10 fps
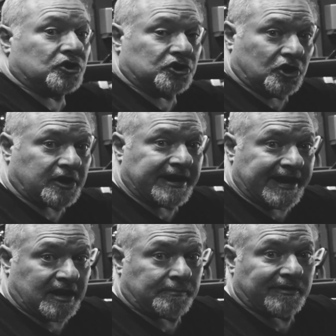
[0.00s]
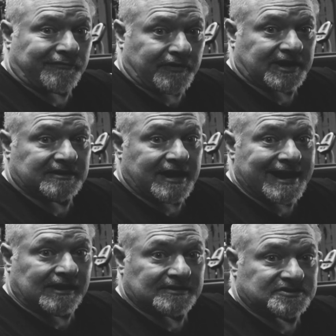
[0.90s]
you're gonna end up on friggin'
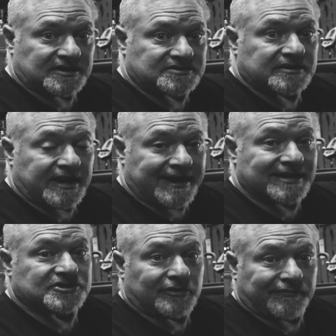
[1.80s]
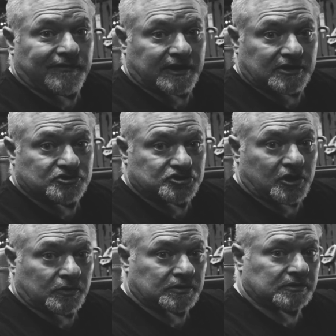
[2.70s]
dialysis, and that's no fucking joke.